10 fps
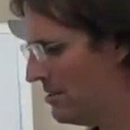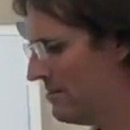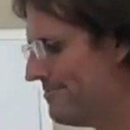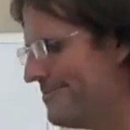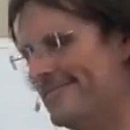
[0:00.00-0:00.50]

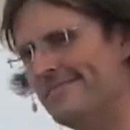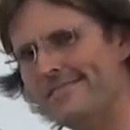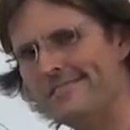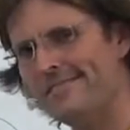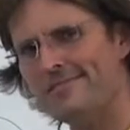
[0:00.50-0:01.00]

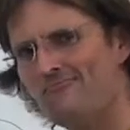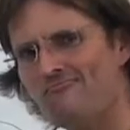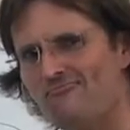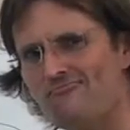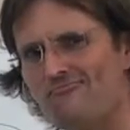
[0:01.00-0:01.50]
No.
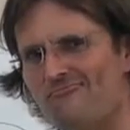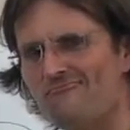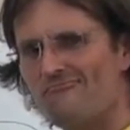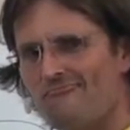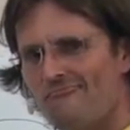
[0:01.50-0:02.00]
No.
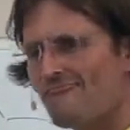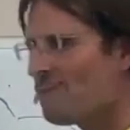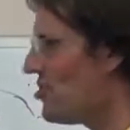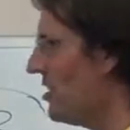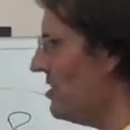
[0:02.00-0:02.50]

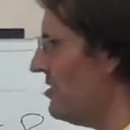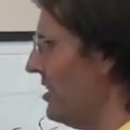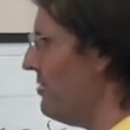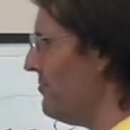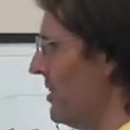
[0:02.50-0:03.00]
Isn't
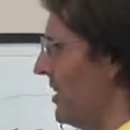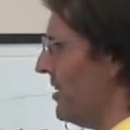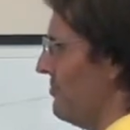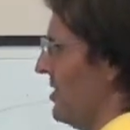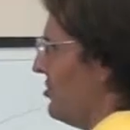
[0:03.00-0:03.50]
there a
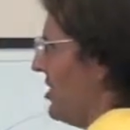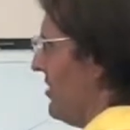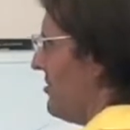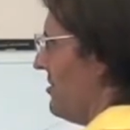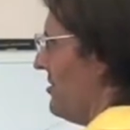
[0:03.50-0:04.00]
feeling of
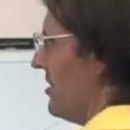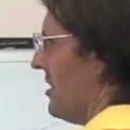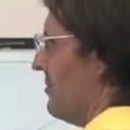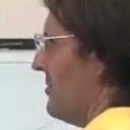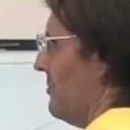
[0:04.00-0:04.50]
injustice that
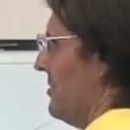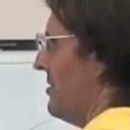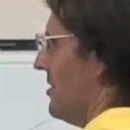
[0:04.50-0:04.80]
comes oh,